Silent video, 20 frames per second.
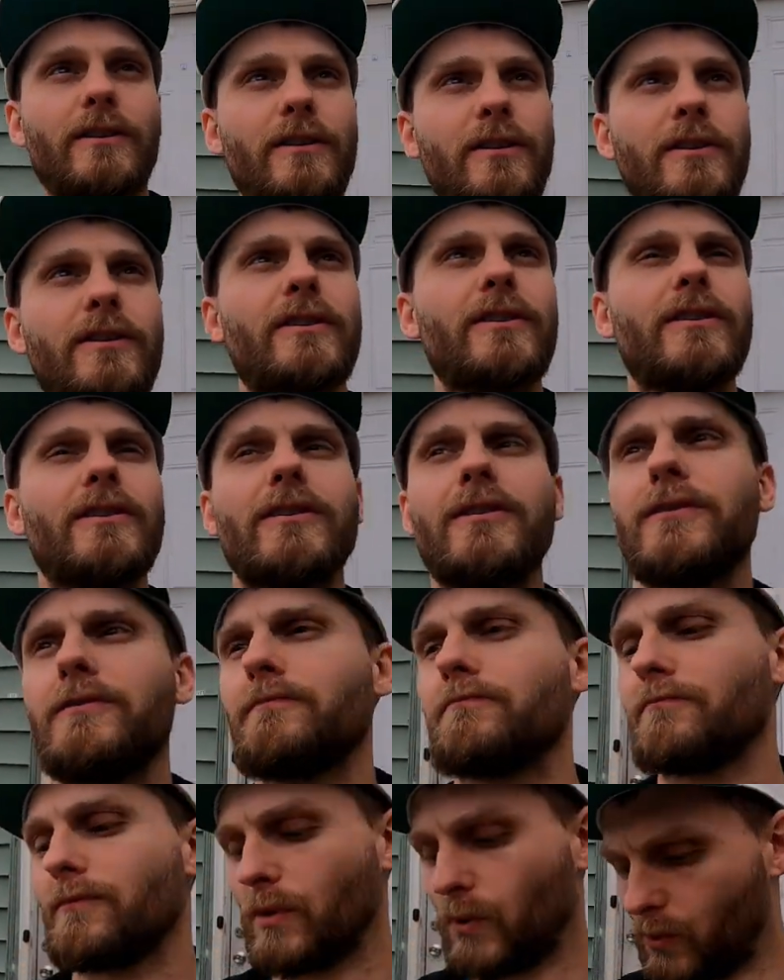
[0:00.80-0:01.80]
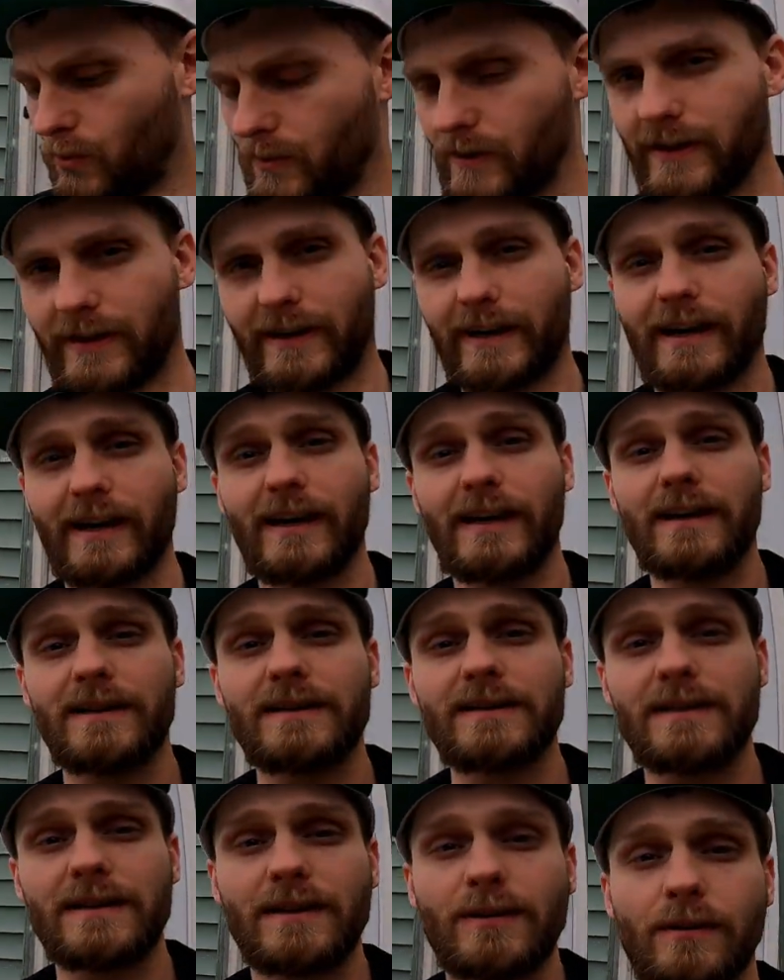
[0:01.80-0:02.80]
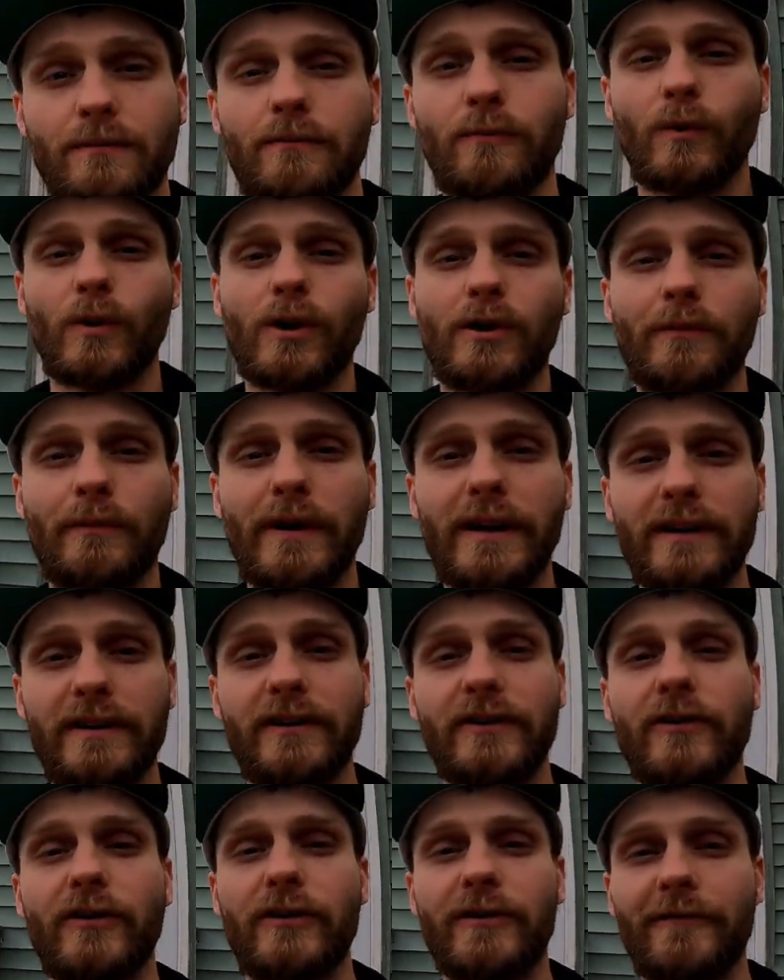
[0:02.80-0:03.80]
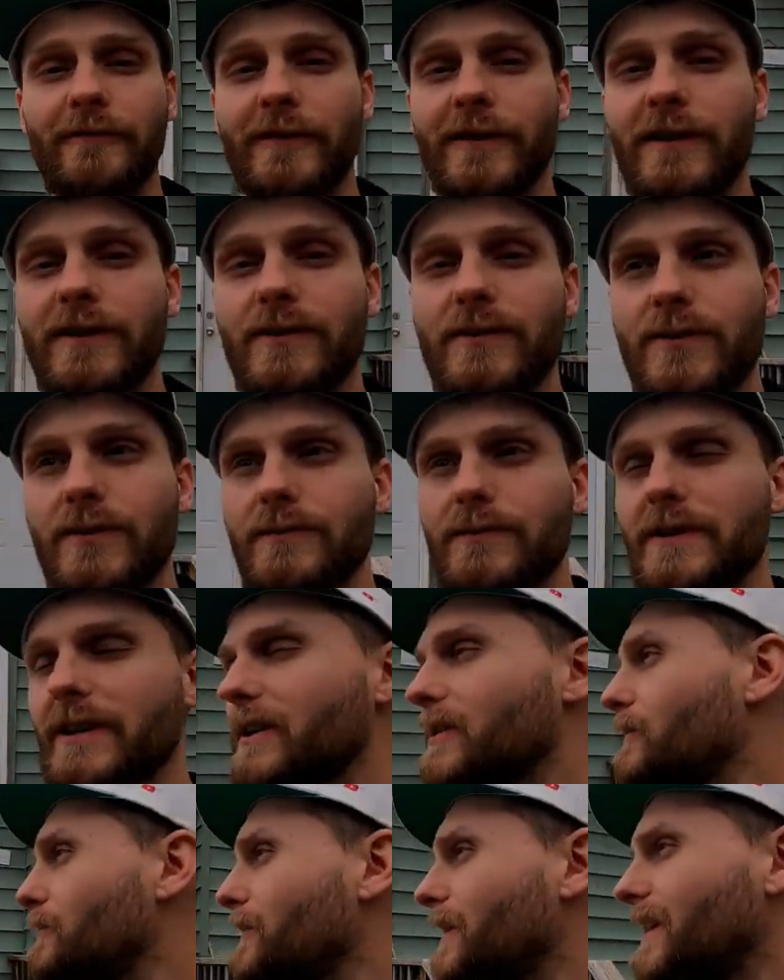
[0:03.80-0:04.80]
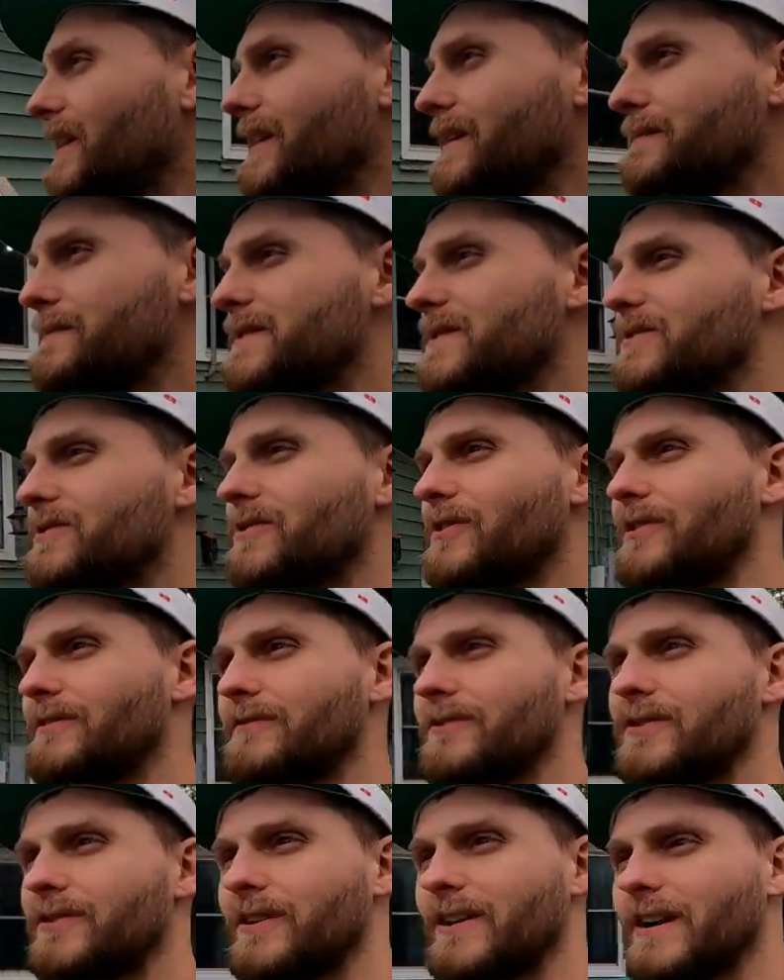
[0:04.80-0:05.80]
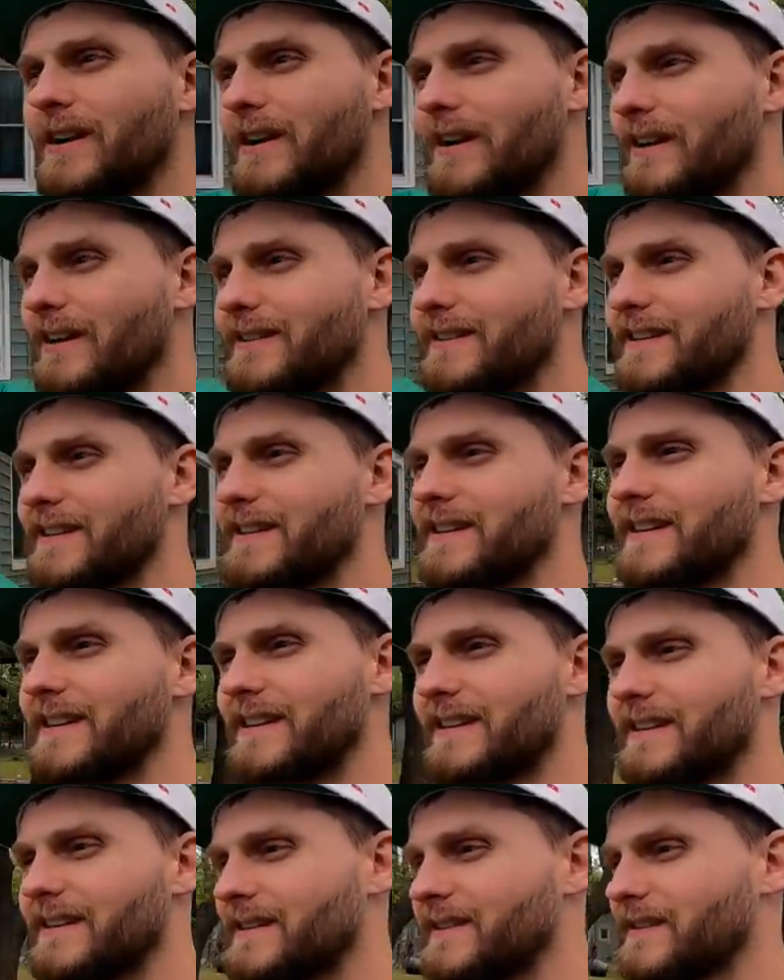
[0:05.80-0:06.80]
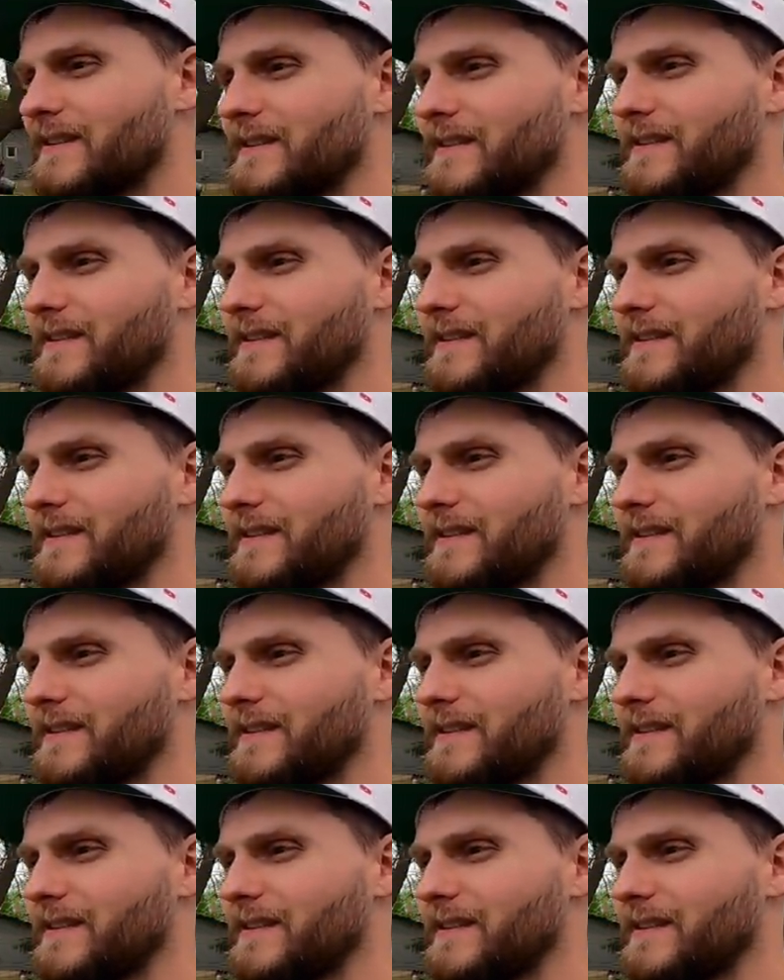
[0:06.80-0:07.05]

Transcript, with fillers: Good morning guys. Welcome back to the Arctic Vette YouTube channel. My name is Trevor and today